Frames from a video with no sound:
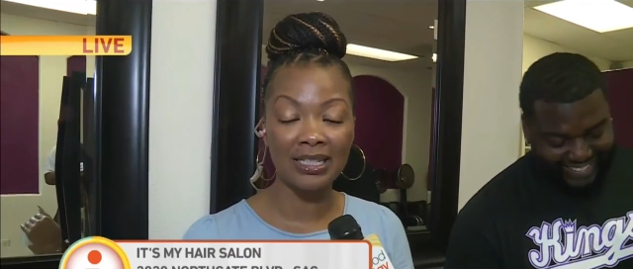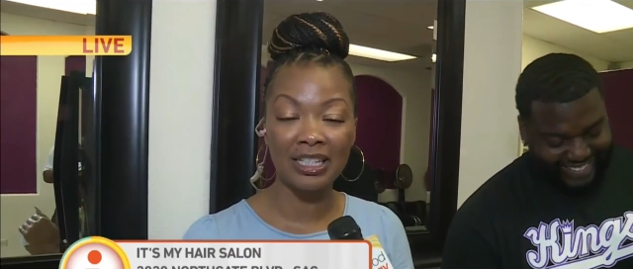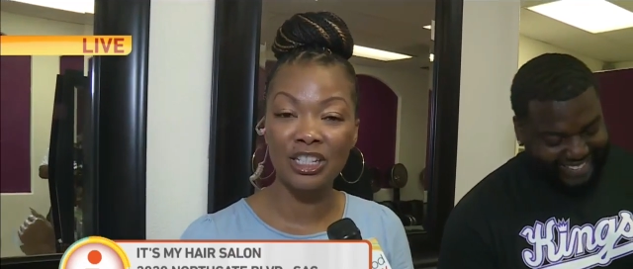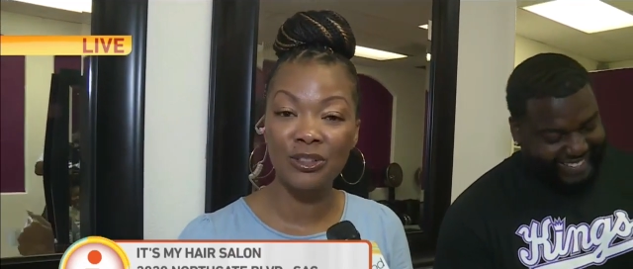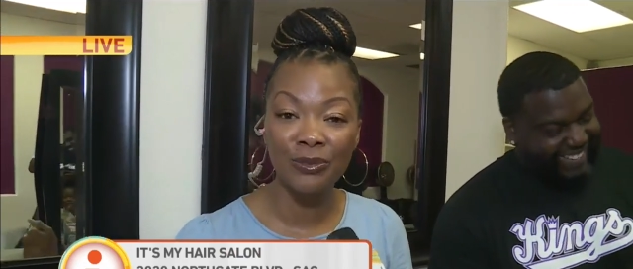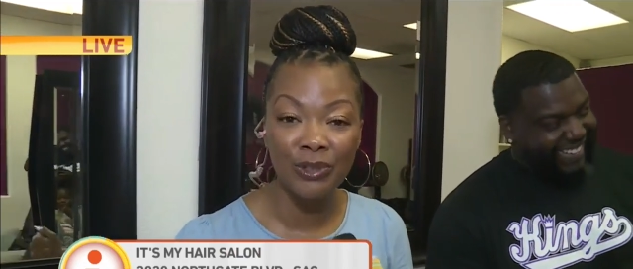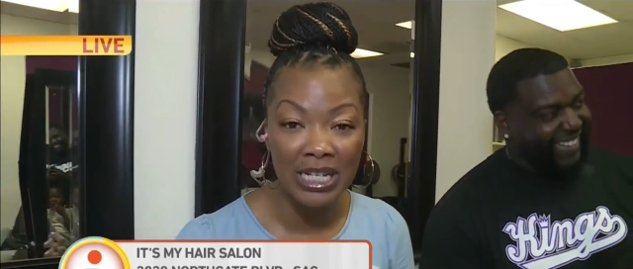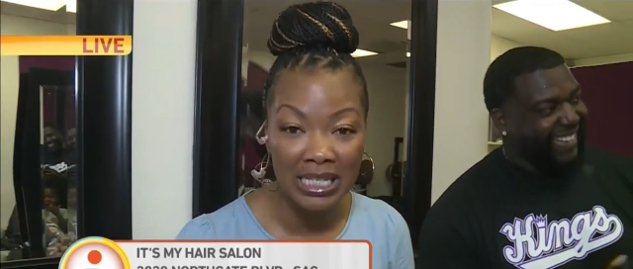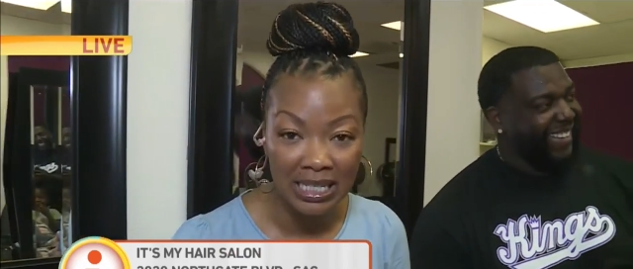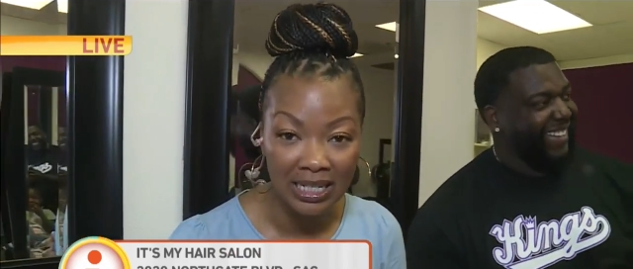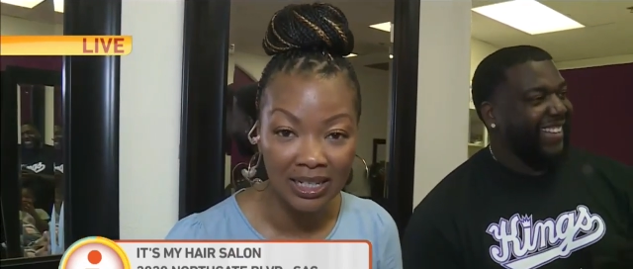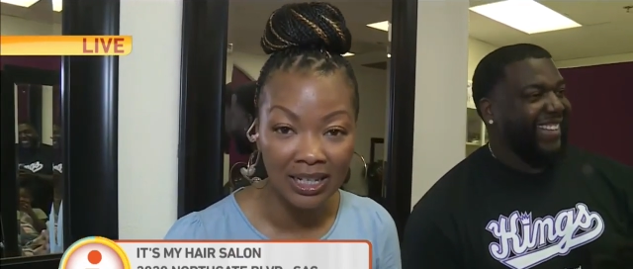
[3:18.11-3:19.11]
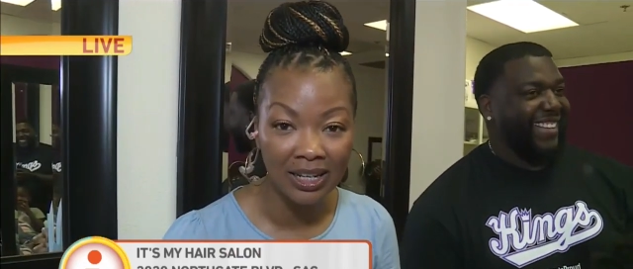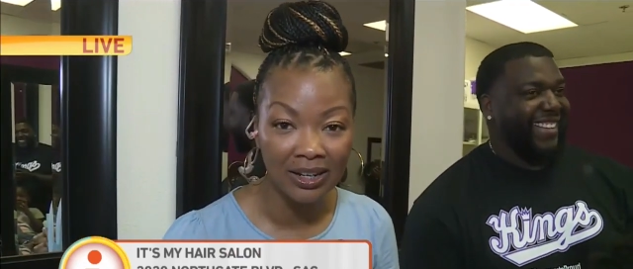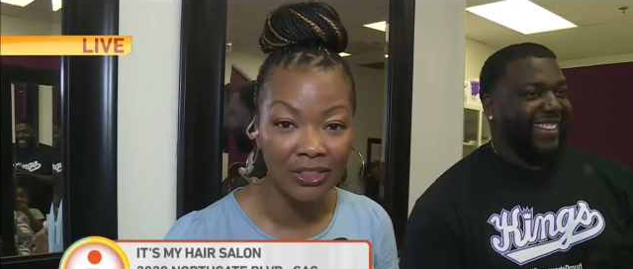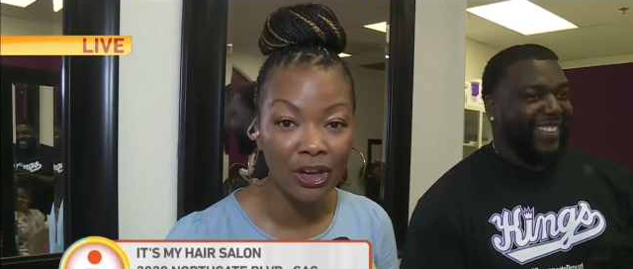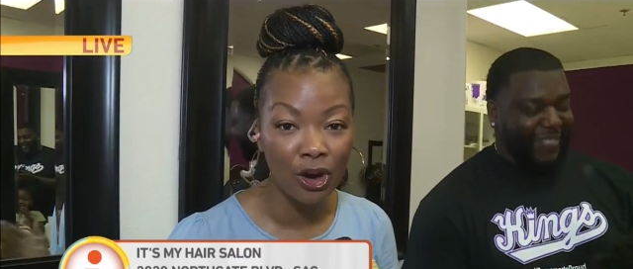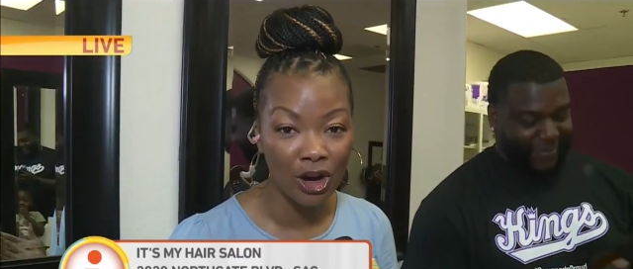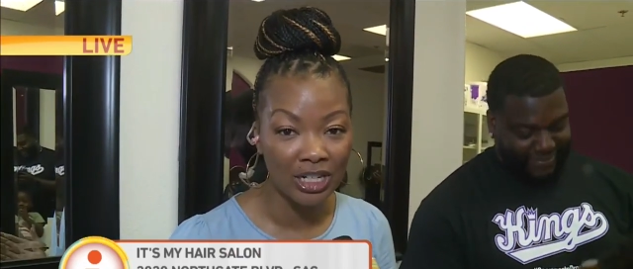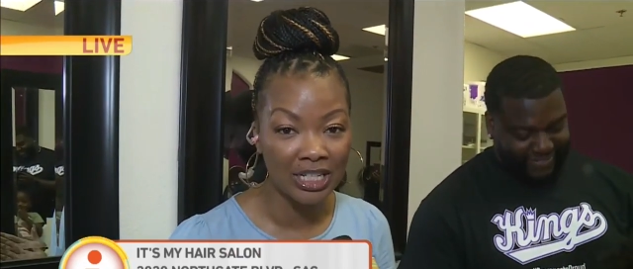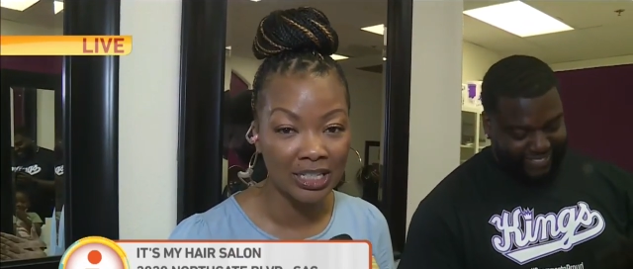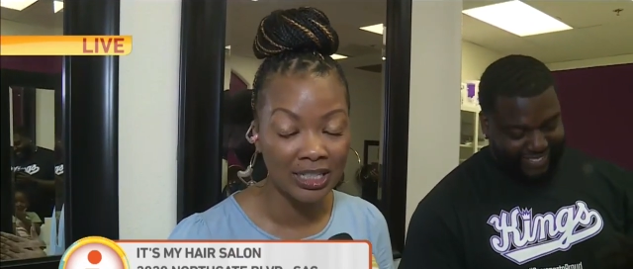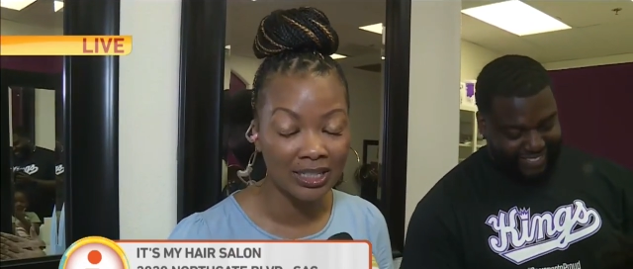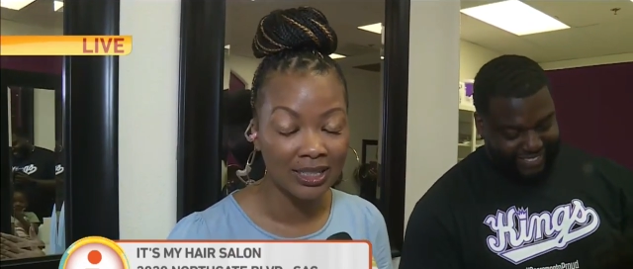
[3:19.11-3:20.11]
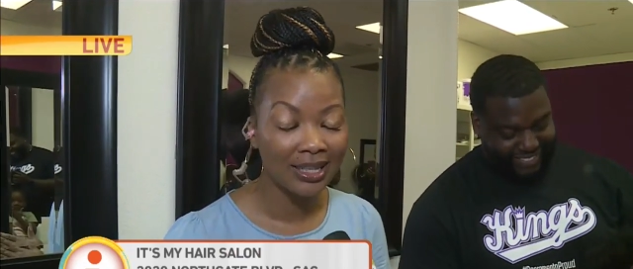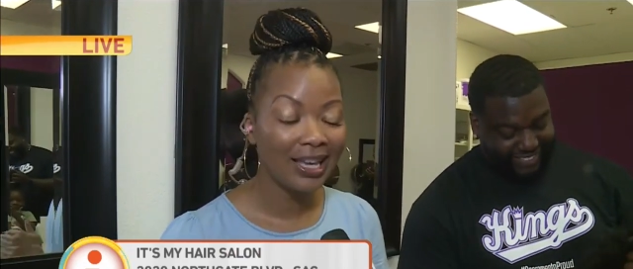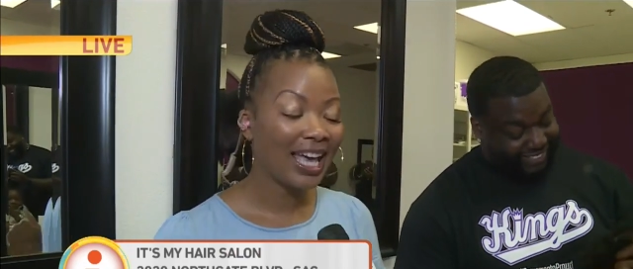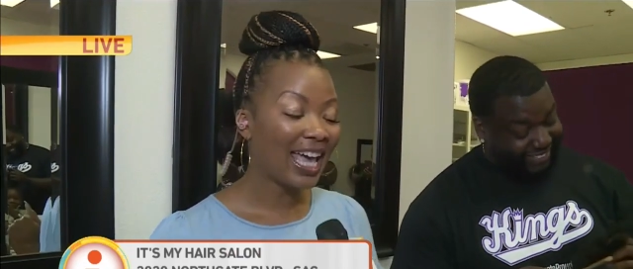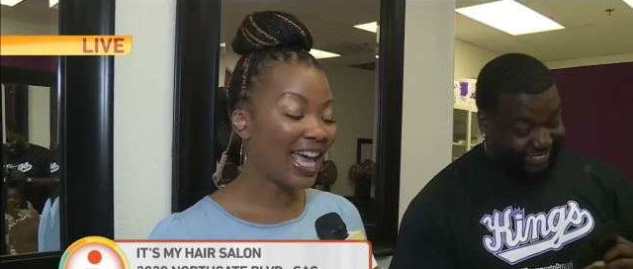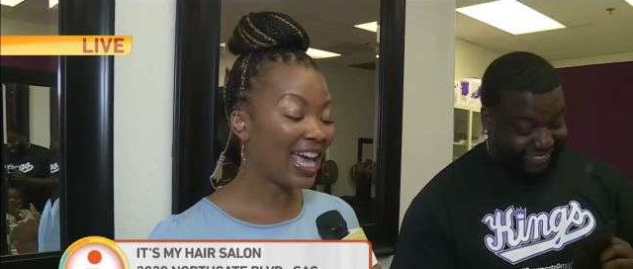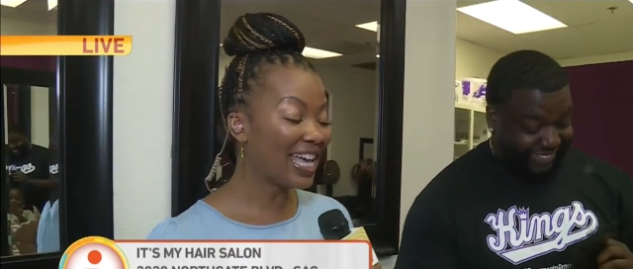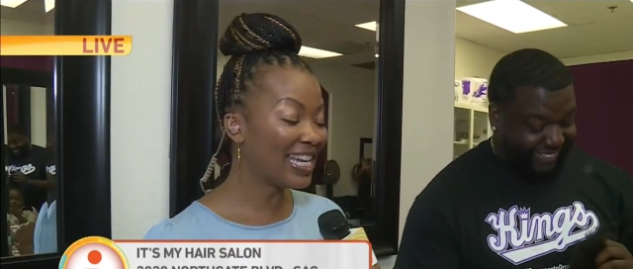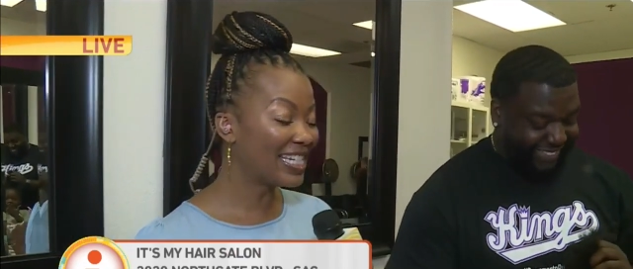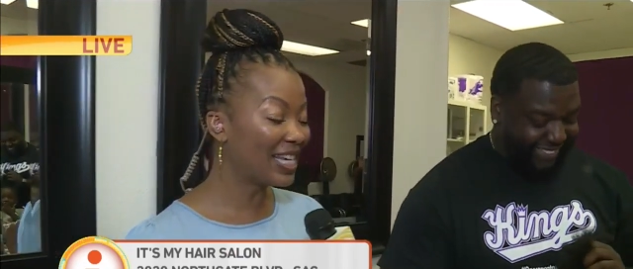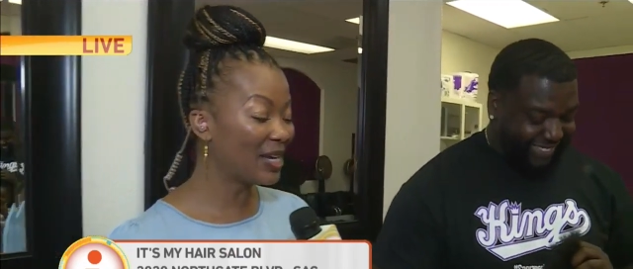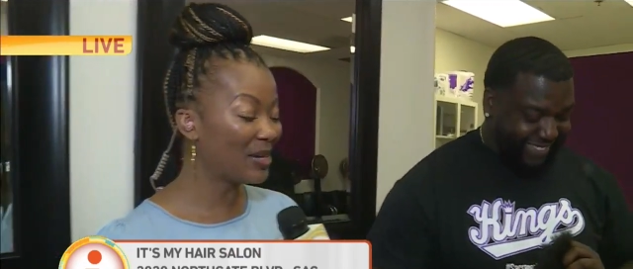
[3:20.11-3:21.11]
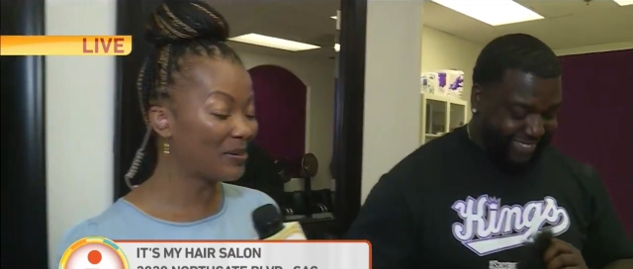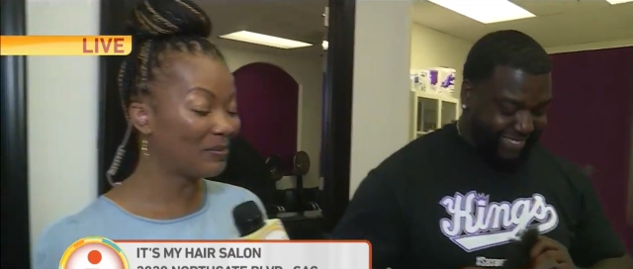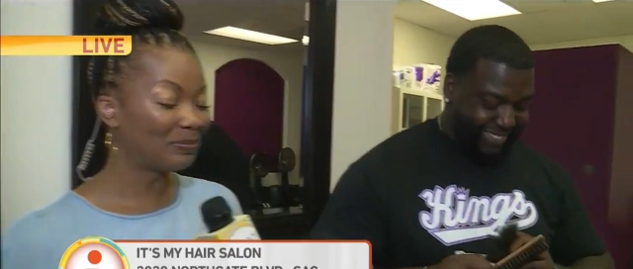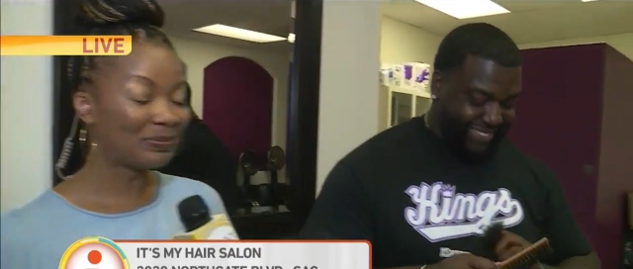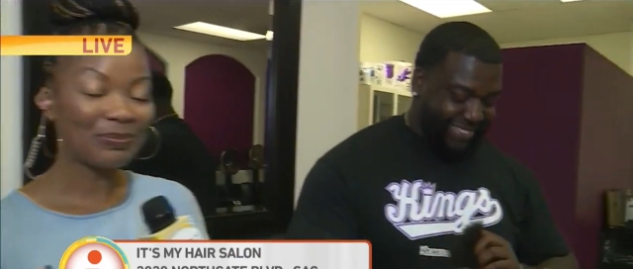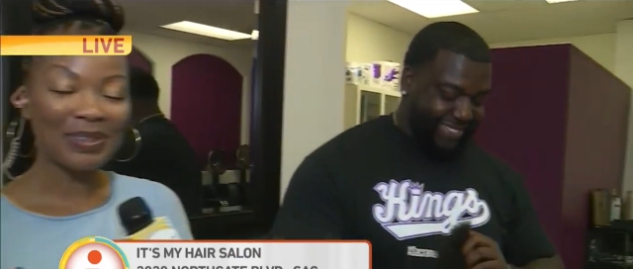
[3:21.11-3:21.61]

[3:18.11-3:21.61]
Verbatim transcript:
Speaker 1: It's freezing in here, the Arctic. And